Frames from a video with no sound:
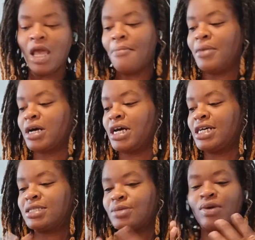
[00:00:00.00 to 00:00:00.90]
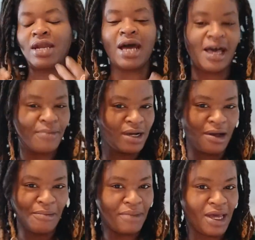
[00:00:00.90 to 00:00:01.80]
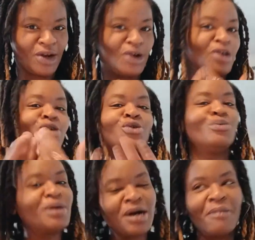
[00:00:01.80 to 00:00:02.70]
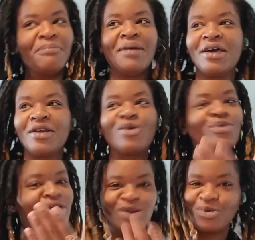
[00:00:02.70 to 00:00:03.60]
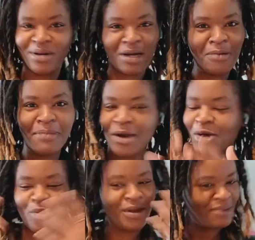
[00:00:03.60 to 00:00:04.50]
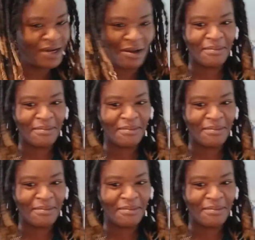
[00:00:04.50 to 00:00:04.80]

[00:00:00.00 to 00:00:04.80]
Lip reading: Because when I become better, you become better. When you become better, we become